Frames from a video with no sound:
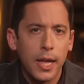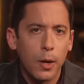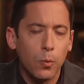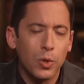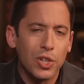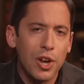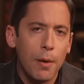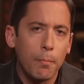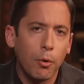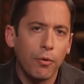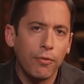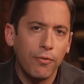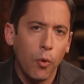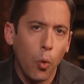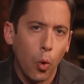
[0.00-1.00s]
it was number
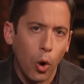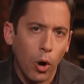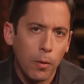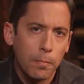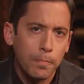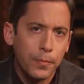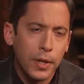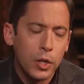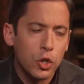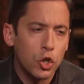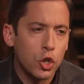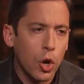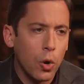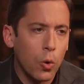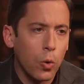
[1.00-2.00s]
four.
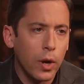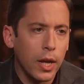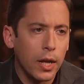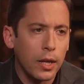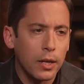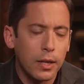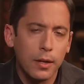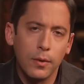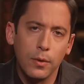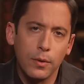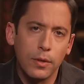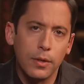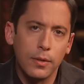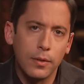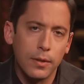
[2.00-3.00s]
So it,
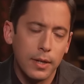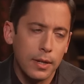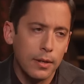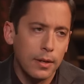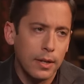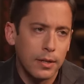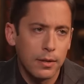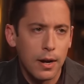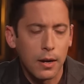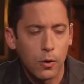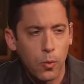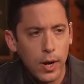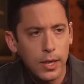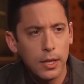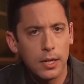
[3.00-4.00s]
it, it's not
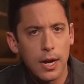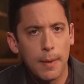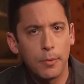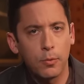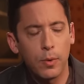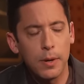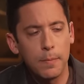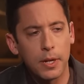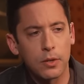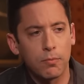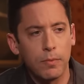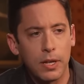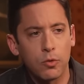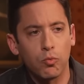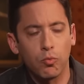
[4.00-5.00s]
quite in the top three, but it's
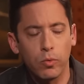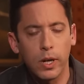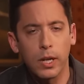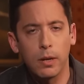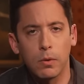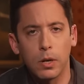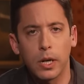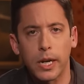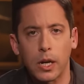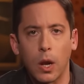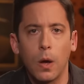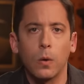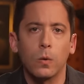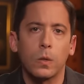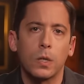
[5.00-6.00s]
it's really really
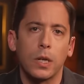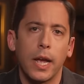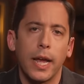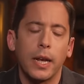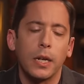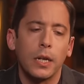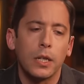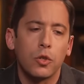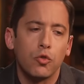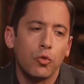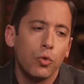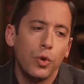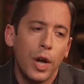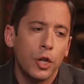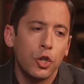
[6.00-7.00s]
close, and it's
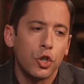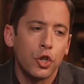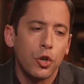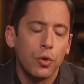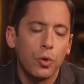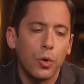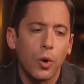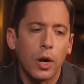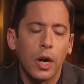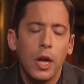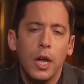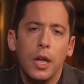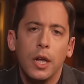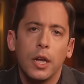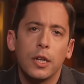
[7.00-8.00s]
true not just in New York,
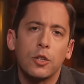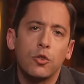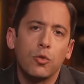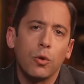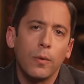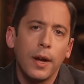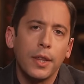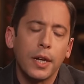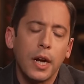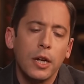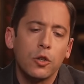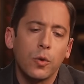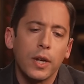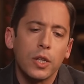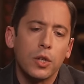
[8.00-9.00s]
it's true around the
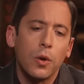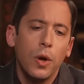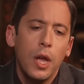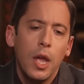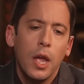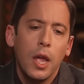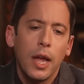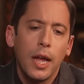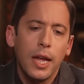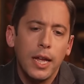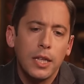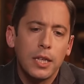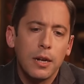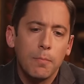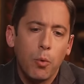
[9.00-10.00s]
country. so
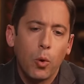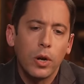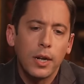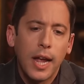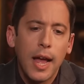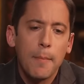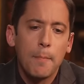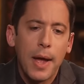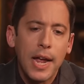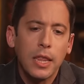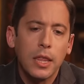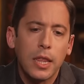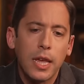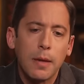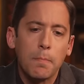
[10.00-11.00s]
it's an important campaign
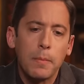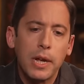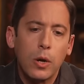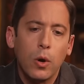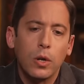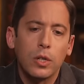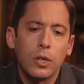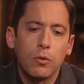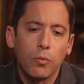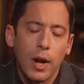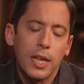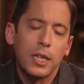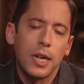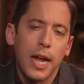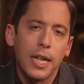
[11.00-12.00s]
theme because it
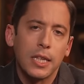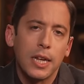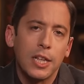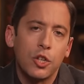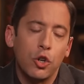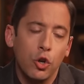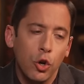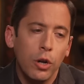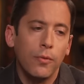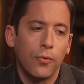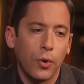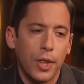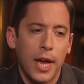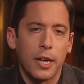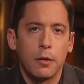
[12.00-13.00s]
resonates, and it's good
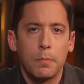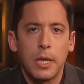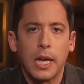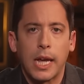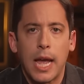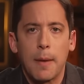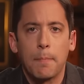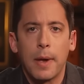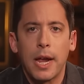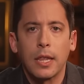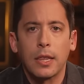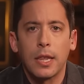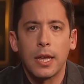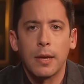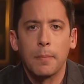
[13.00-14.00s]
for that to be a campaign
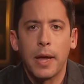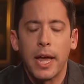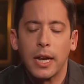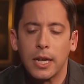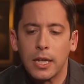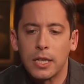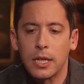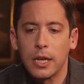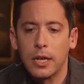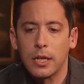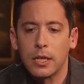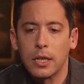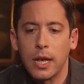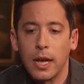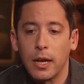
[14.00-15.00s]
theme. And it's
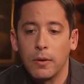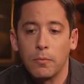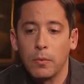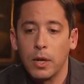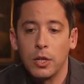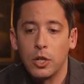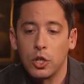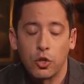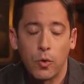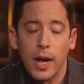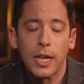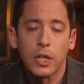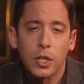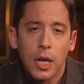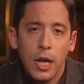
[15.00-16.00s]
it's a, a
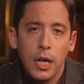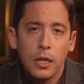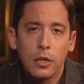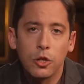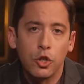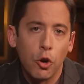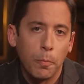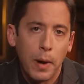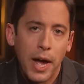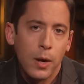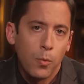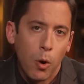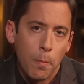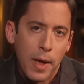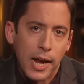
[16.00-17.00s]
disgrace that Joe
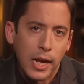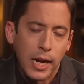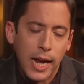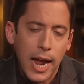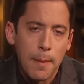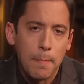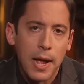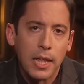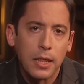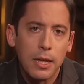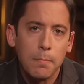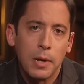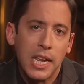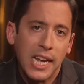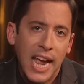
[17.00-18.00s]
Biden won't make it a campaign
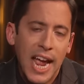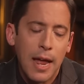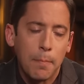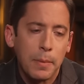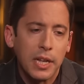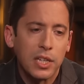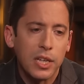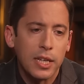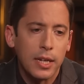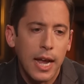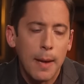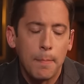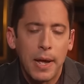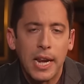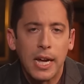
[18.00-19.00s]
theme, but he can't because he's
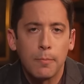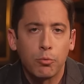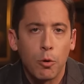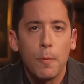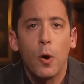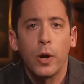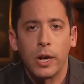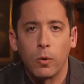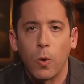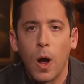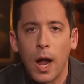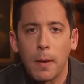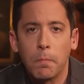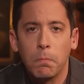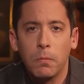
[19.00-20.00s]
campaigning on promoting
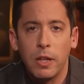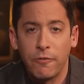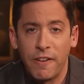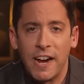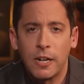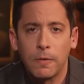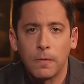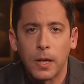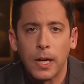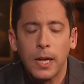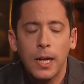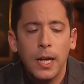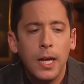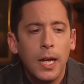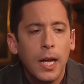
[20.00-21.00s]
crime effectively,
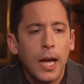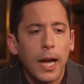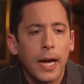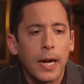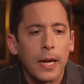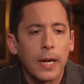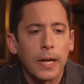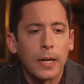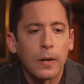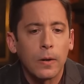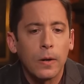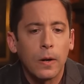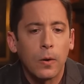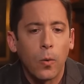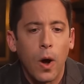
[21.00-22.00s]
uh,
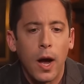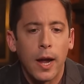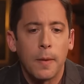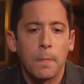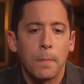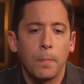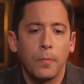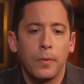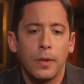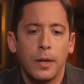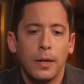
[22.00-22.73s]
crime